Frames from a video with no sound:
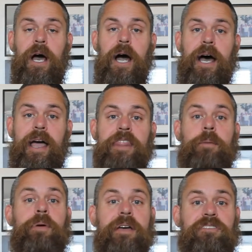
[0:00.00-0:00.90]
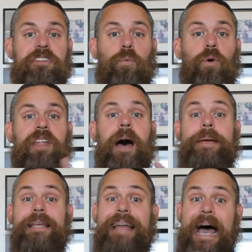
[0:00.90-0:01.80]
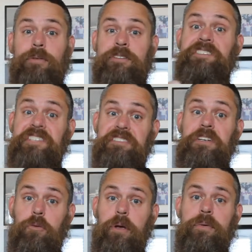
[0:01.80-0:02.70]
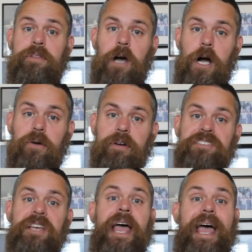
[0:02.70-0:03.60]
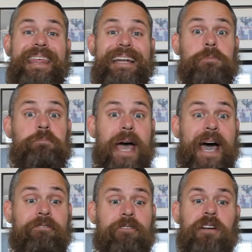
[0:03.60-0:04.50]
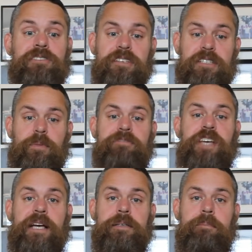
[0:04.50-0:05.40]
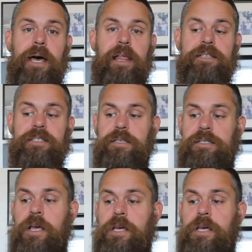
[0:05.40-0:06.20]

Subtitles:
And the president will not be allowed to disagree with Congress, and that is bad for our system of checks and balances.